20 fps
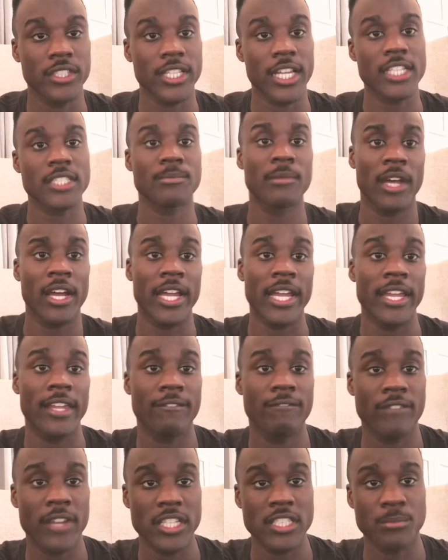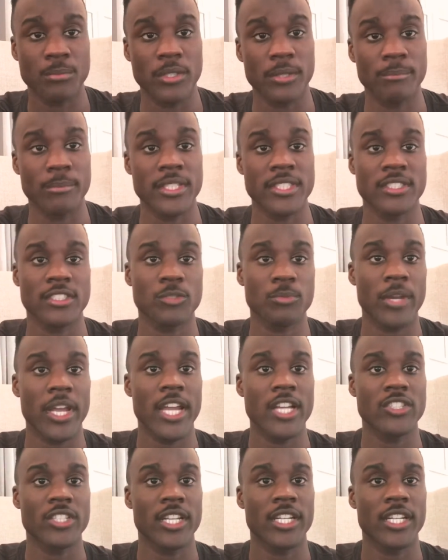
That's my Facebook business page,